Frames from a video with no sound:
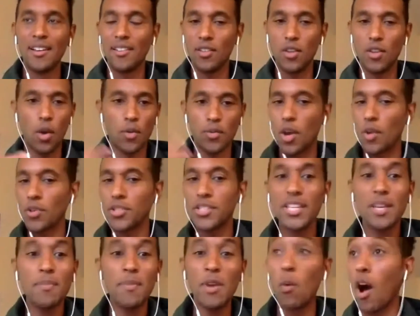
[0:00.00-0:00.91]
You'll
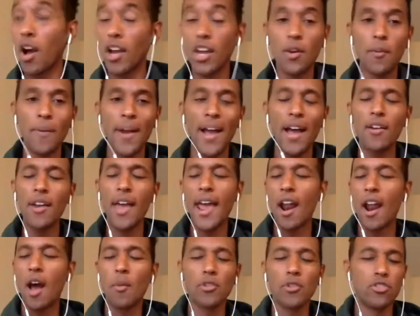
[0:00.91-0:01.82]
see me walking around
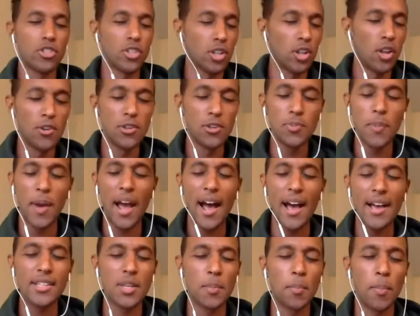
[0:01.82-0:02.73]
and I will just close my eyes and